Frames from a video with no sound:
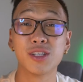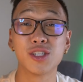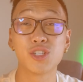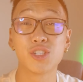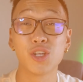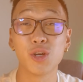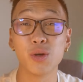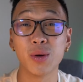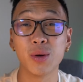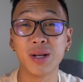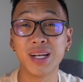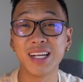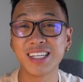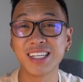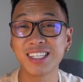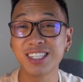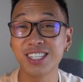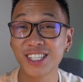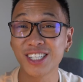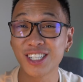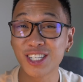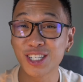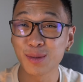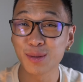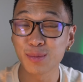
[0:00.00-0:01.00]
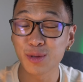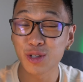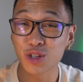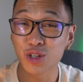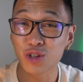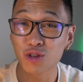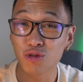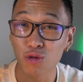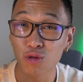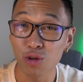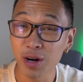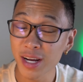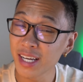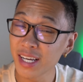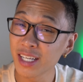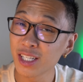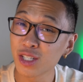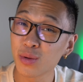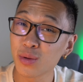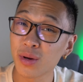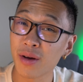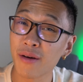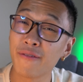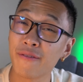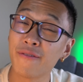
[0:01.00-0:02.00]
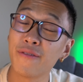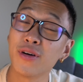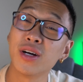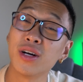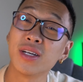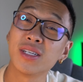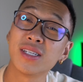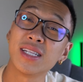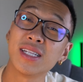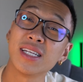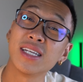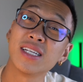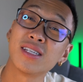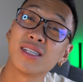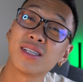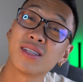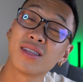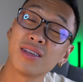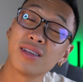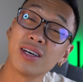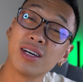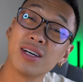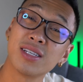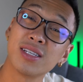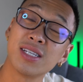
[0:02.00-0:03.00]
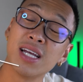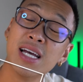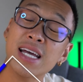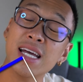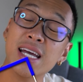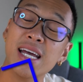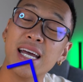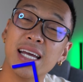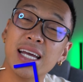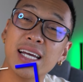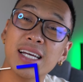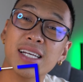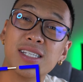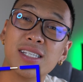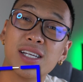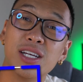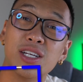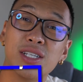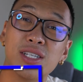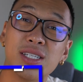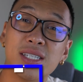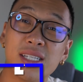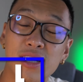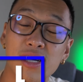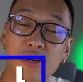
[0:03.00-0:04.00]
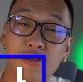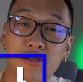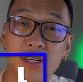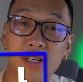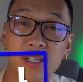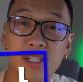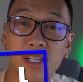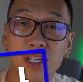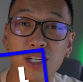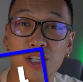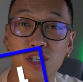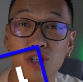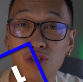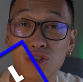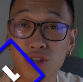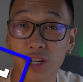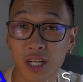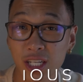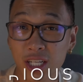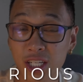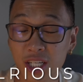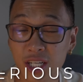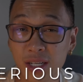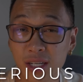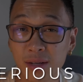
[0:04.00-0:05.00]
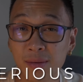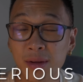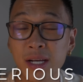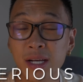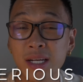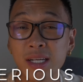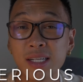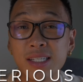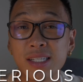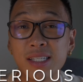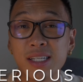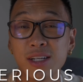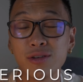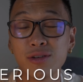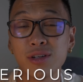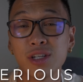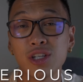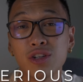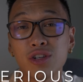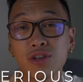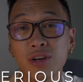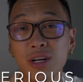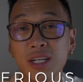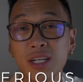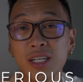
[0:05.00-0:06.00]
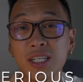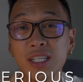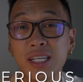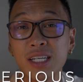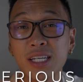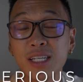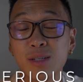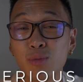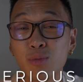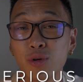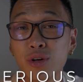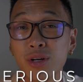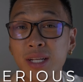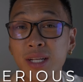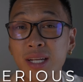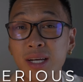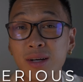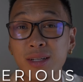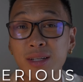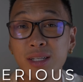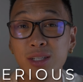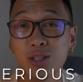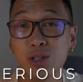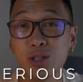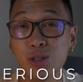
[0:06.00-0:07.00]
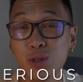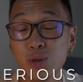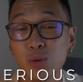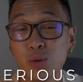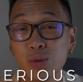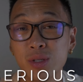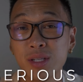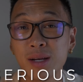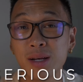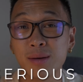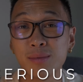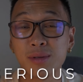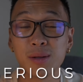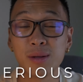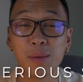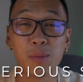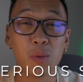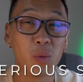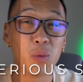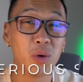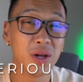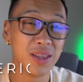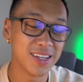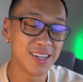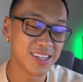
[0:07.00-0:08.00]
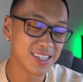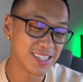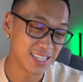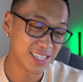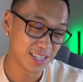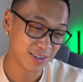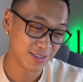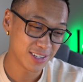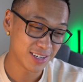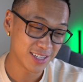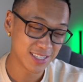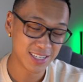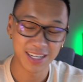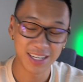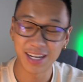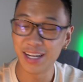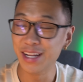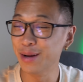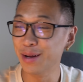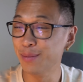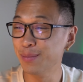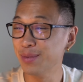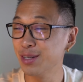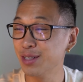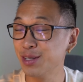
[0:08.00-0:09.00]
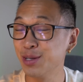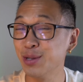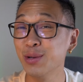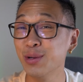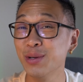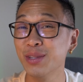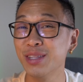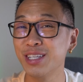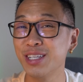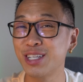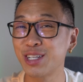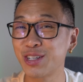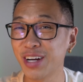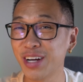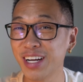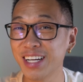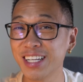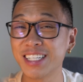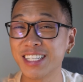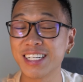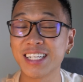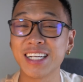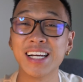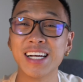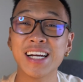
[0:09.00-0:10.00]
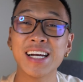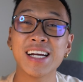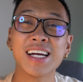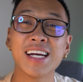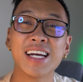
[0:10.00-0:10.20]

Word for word: So let's just jump straight into it. First things first is serious strategy. Serious strategy is broken down into two steps. Number one, the serious, and number two, the strategy.